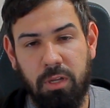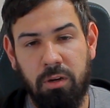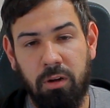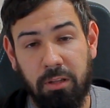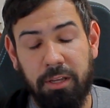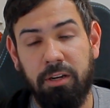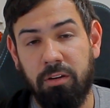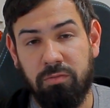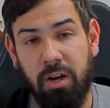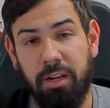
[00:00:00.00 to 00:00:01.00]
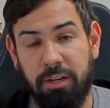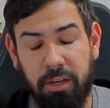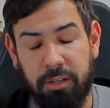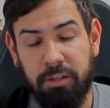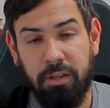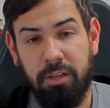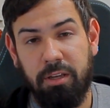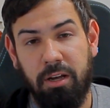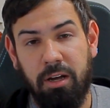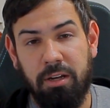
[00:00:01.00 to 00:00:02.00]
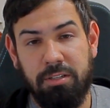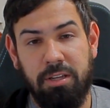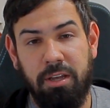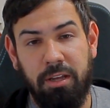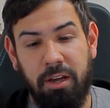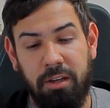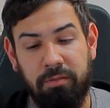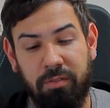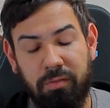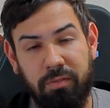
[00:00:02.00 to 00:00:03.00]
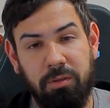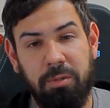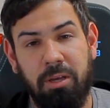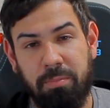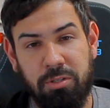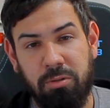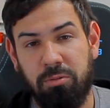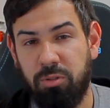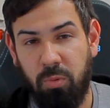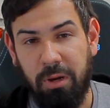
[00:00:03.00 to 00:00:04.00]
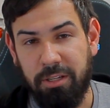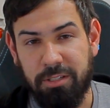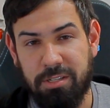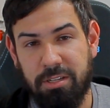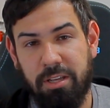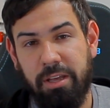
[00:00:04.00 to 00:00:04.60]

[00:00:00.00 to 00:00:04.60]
late on Friday night saying I have filmed the episode twice